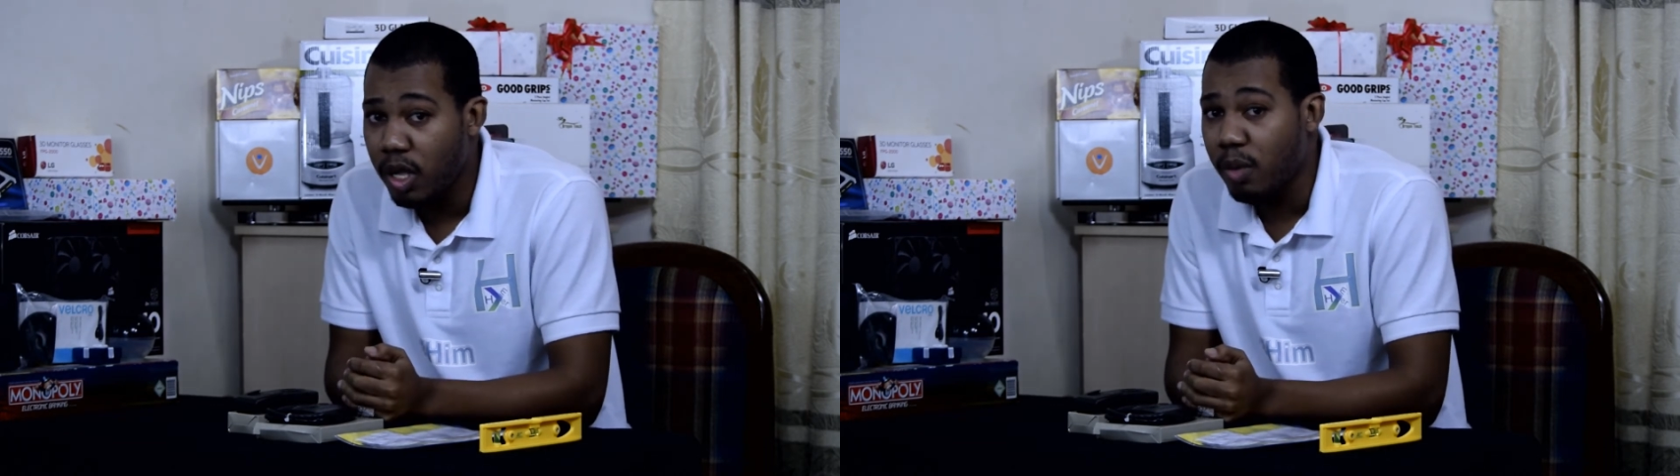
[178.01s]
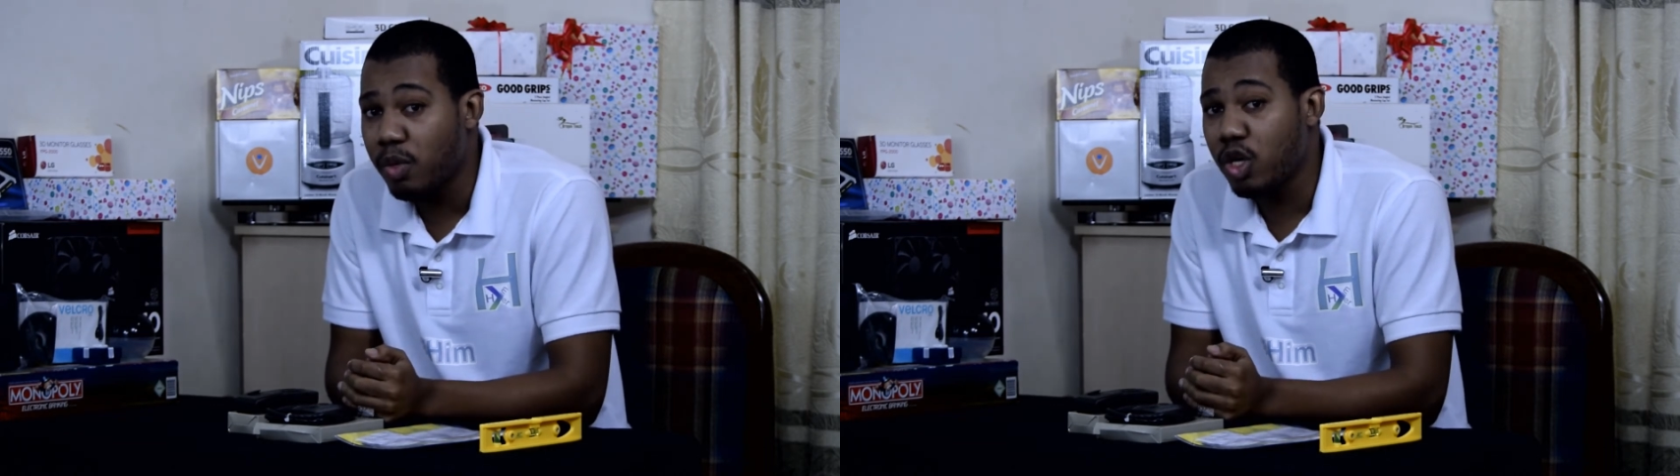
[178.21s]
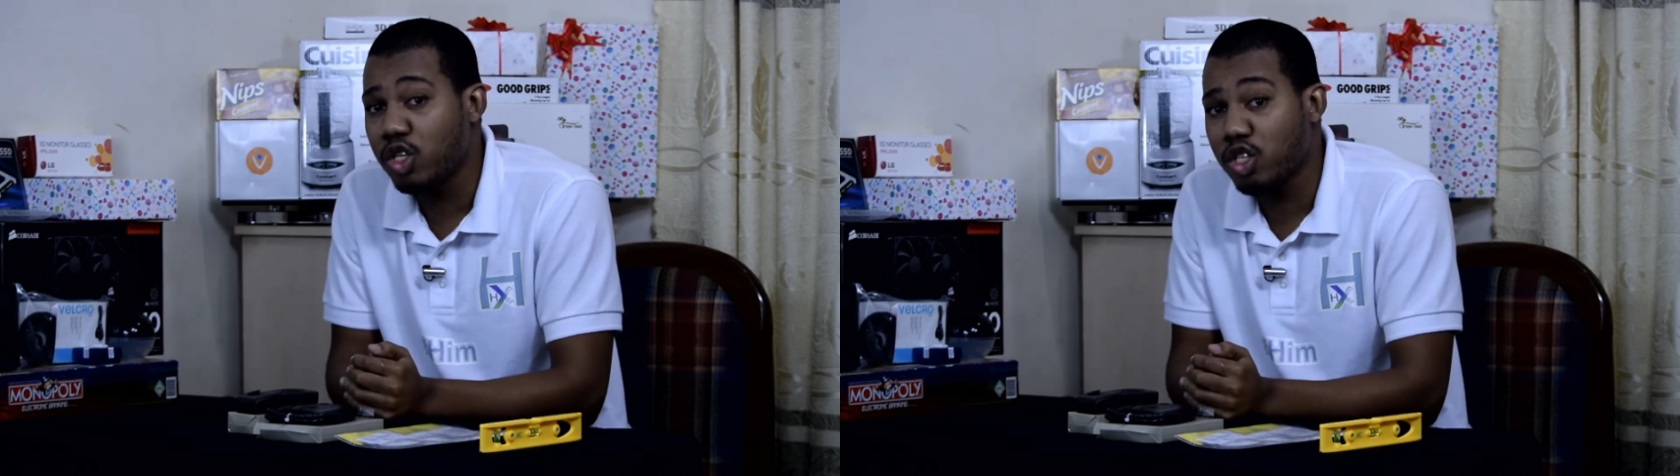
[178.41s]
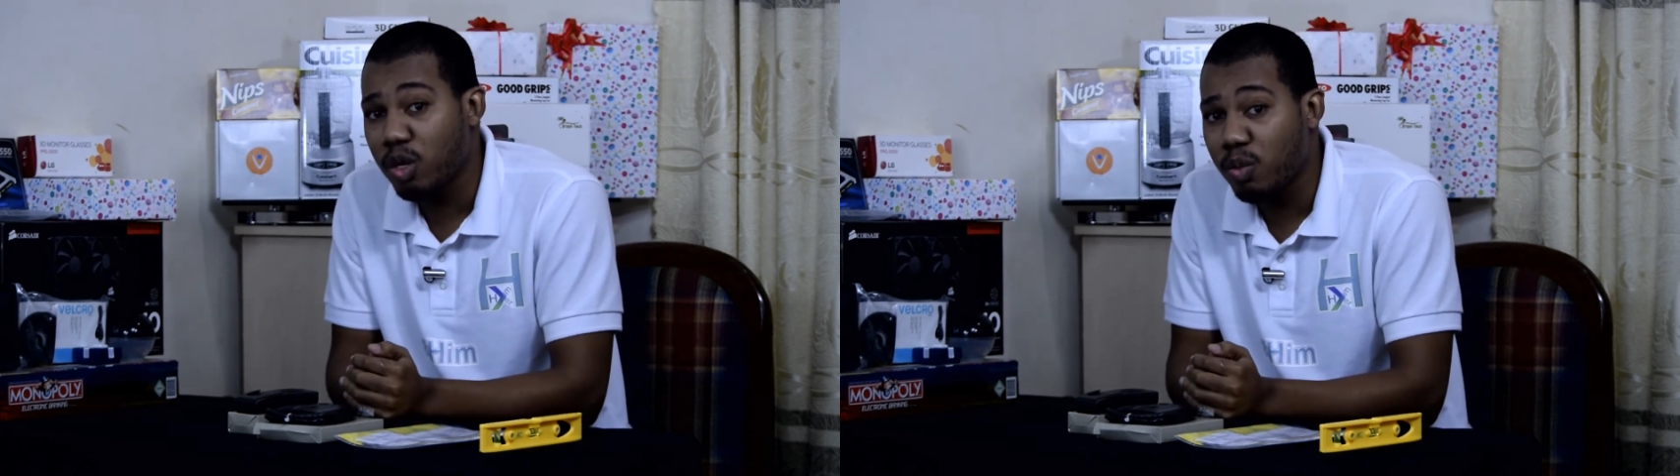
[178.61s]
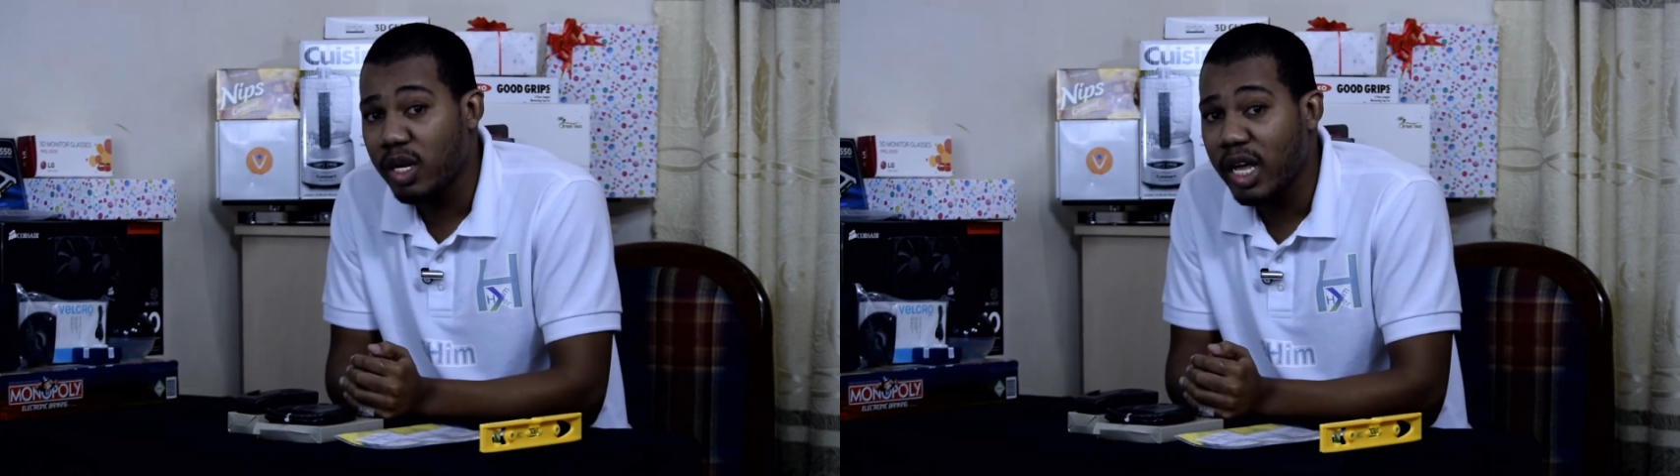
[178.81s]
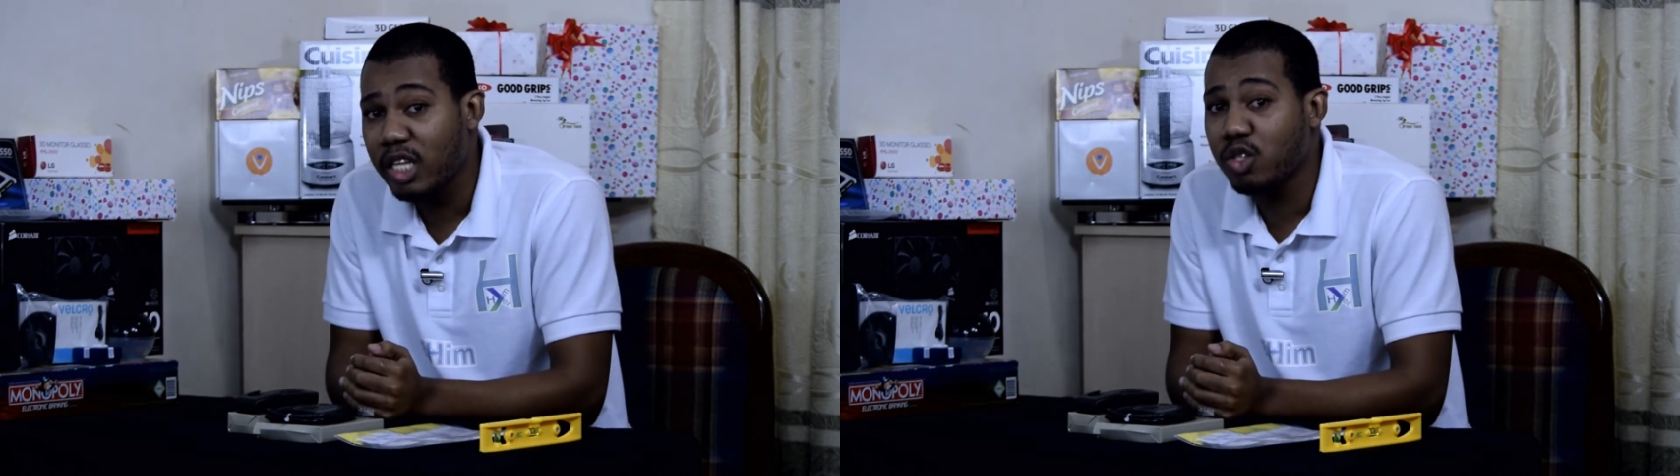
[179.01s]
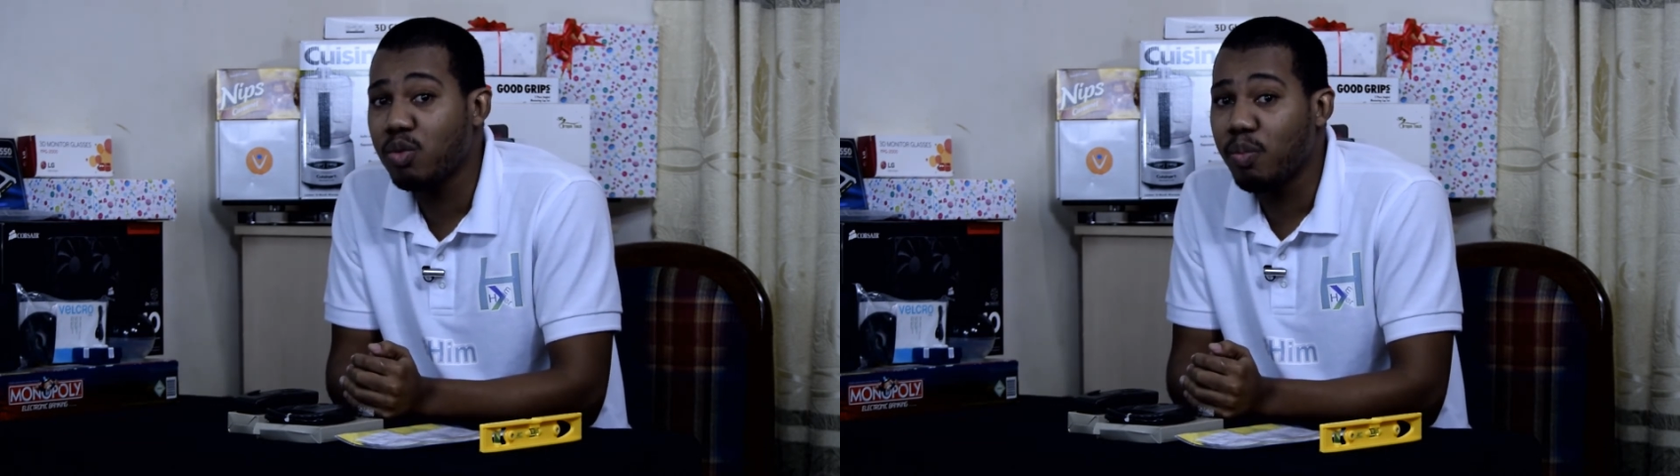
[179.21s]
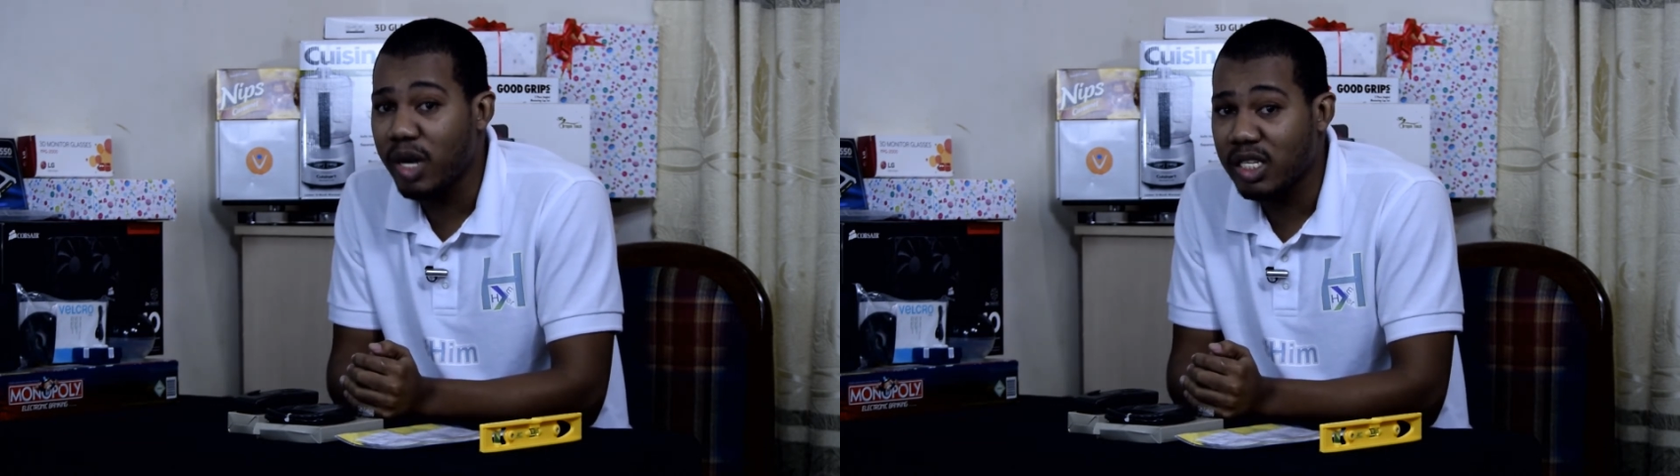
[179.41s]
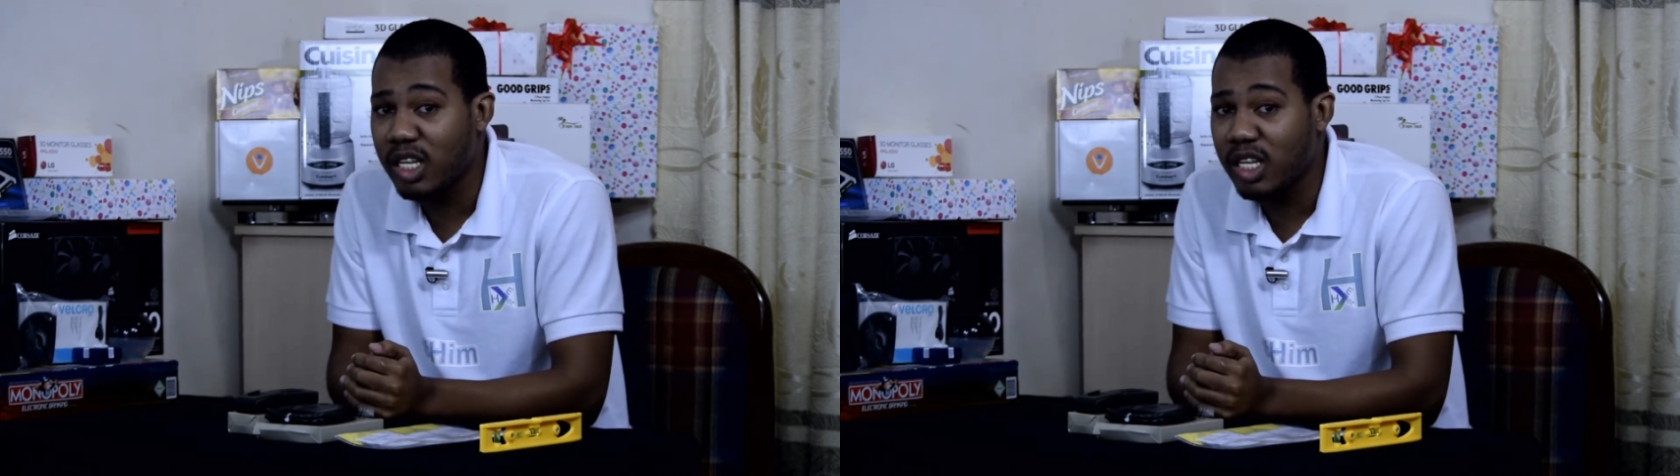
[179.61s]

because someone has to press